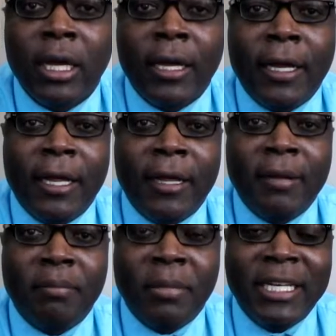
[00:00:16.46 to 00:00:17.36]

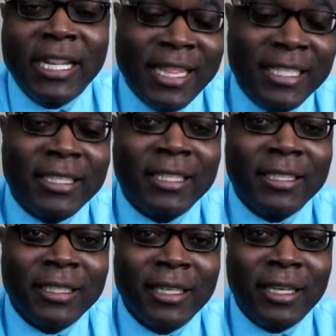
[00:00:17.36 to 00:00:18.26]
but this
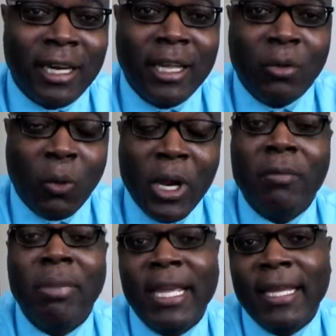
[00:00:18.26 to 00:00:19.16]
clip
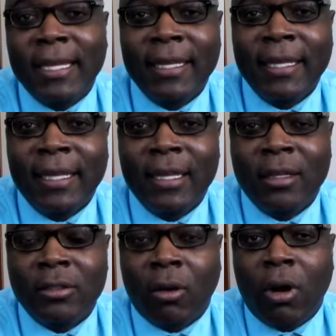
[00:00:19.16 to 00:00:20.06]
will be.
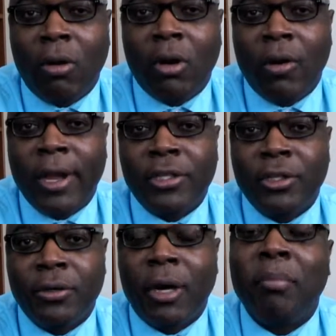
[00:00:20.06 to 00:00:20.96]
So I'm going
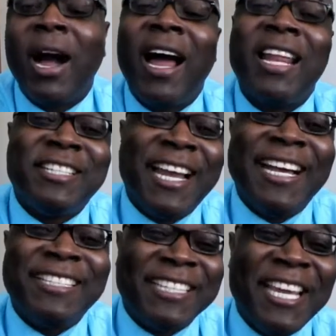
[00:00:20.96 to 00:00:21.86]
to
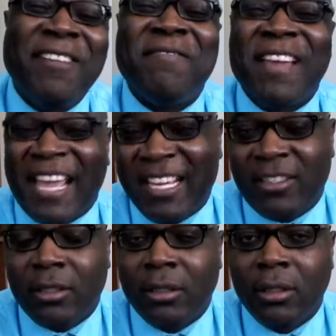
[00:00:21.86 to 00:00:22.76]
apologize in
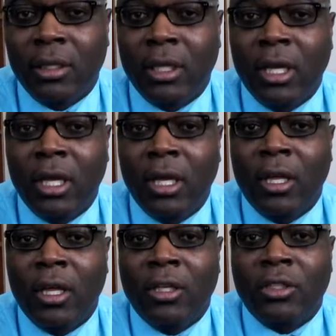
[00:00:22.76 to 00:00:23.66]
advance
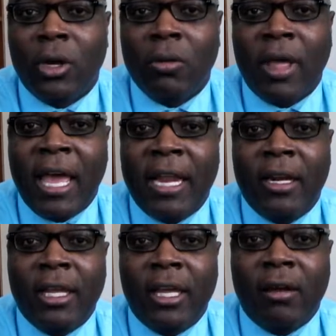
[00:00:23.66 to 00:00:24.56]
so
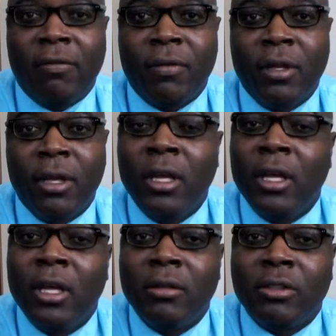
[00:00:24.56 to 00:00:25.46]
that if
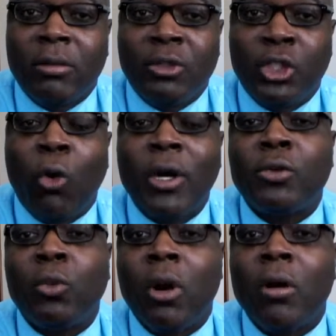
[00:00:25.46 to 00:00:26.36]
some
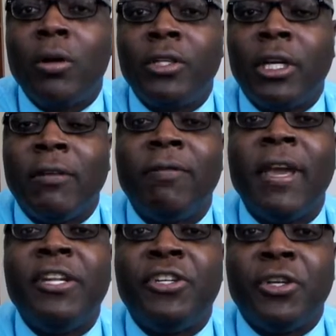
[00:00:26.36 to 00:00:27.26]
choice words
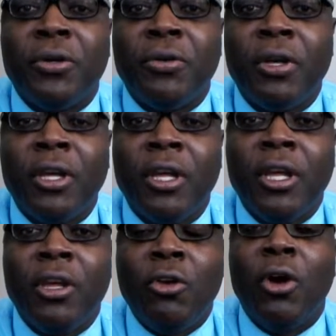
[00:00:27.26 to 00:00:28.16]
offend you,
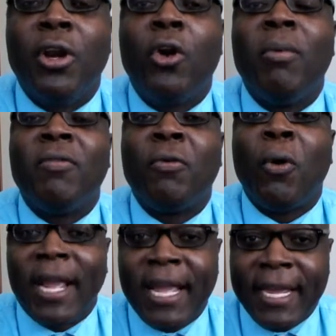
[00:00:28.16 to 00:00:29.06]
you will know
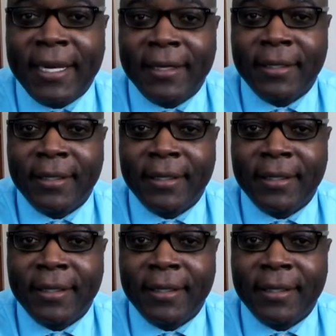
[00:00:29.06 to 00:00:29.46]
beforehand.